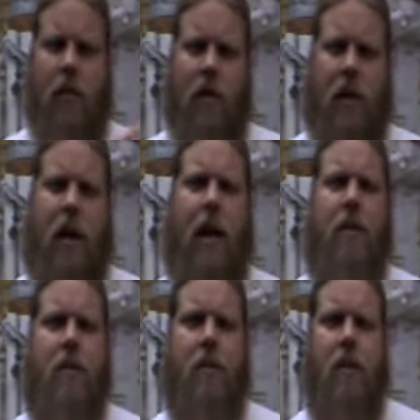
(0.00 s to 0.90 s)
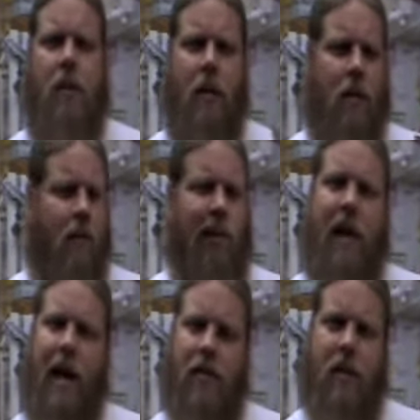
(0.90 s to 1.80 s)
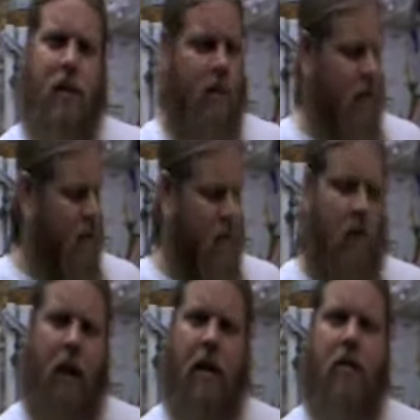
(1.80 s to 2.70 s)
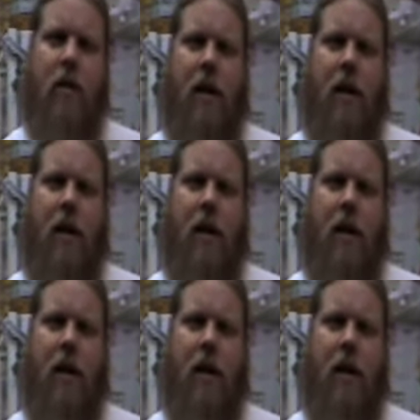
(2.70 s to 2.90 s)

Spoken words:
slots, plastic, doesn't scratch the